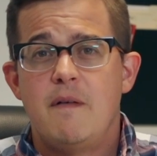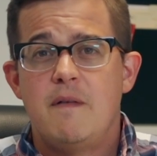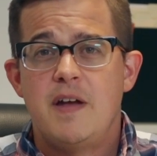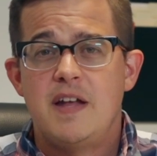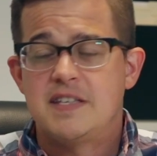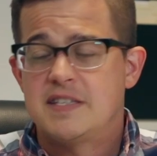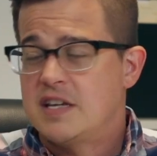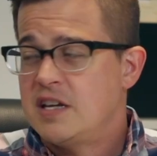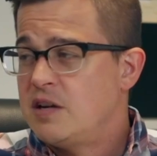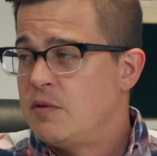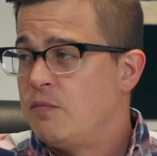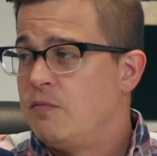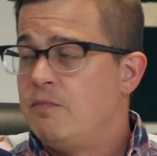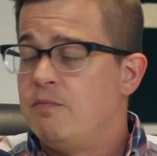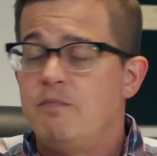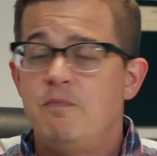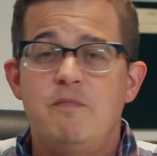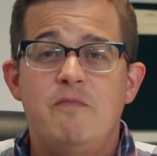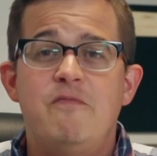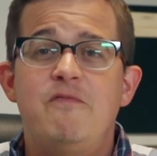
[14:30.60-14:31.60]
to
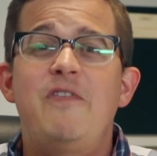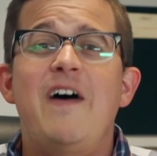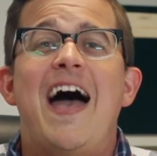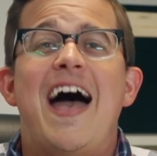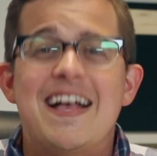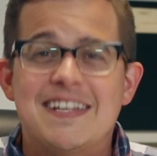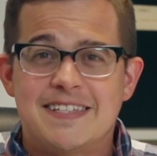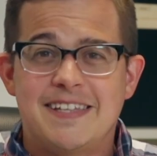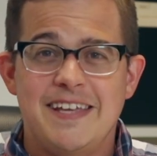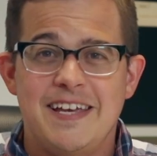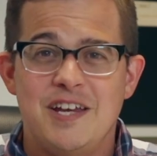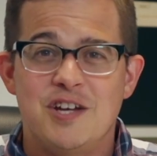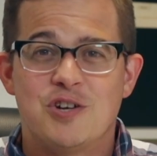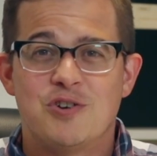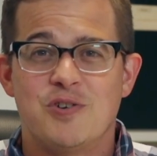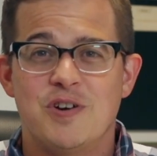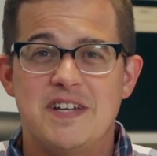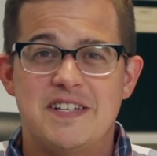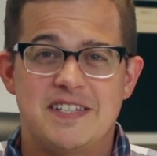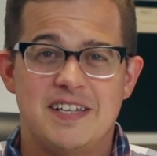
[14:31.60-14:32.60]
vastly
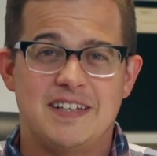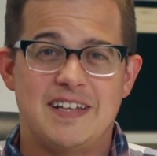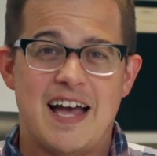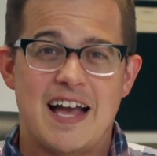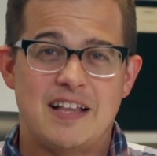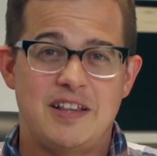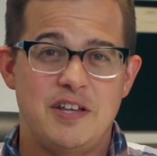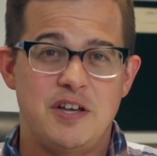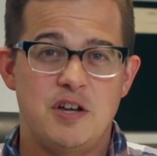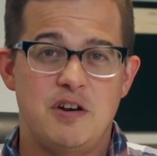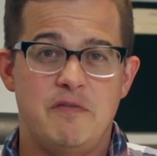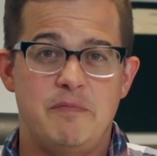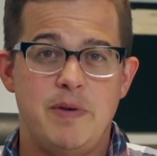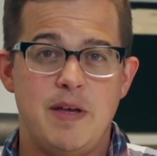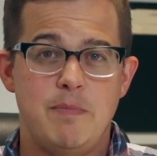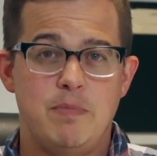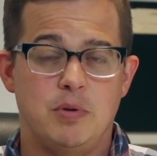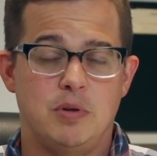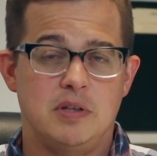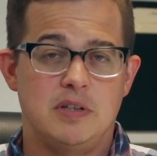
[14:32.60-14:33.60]
increase the likelihood of
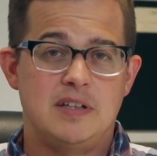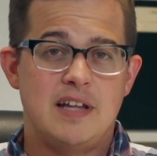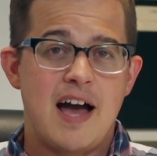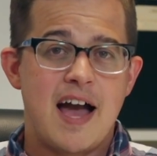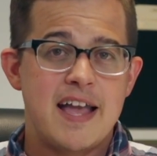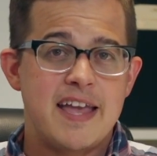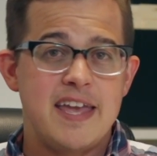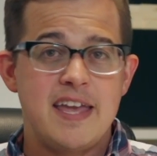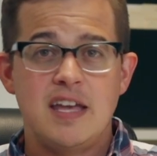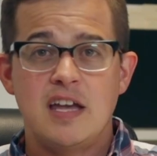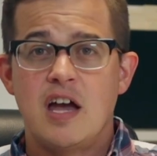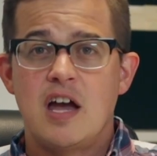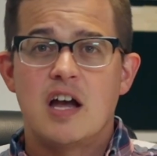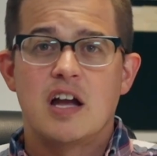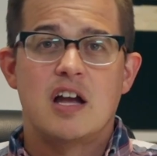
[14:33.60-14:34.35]
people liking,